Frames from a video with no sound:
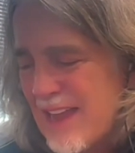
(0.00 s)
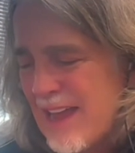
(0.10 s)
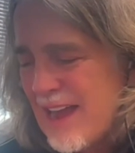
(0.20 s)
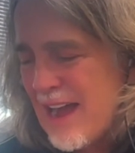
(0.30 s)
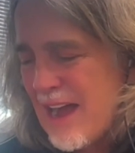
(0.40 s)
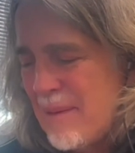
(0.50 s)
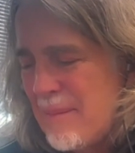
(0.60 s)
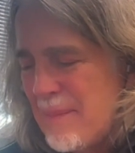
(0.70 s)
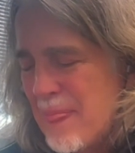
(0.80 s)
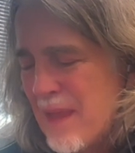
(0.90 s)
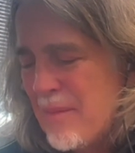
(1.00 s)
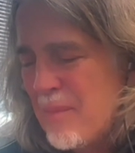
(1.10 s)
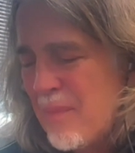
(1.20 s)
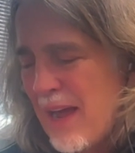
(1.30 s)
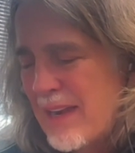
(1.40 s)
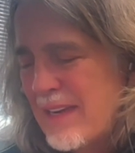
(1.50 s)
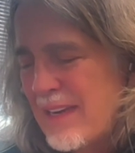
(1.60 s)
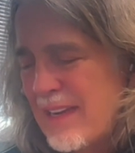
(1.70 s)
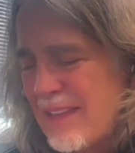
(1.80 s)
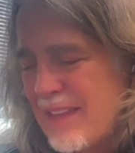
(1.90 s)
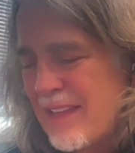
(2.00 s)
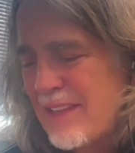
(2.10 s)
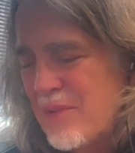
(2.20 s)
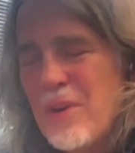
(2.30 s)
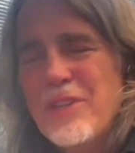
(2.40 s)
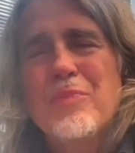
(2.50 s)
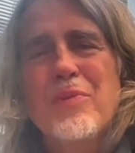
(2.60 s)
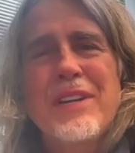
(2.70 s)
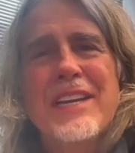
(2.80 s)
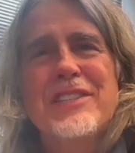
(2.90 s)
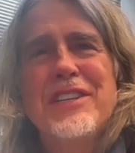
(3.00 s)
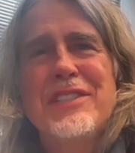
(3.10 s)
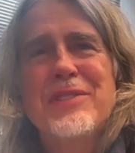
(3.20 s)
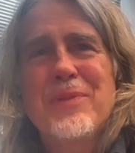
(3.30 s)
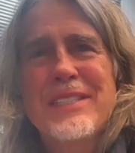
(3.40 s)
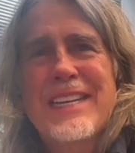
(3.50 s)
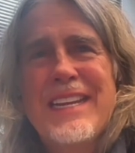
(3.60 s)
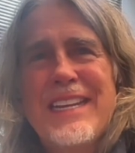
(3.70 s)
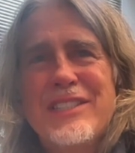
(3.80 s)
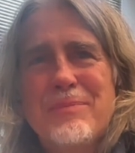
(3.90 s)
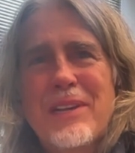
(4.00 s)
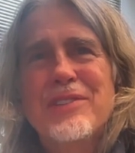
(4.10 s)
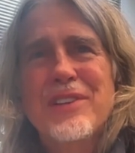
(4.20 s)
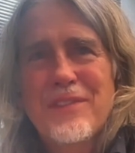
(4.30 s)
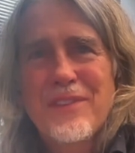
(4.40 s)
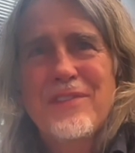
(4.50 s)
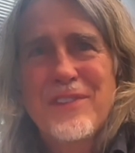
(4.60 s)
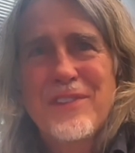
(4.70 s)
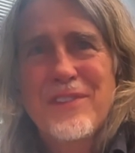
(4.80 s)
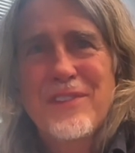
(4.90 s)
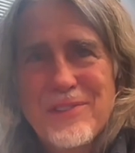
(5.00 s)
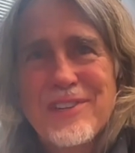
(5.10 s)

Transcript: Um, but the quote is, "Prediction is risky, especially in the future."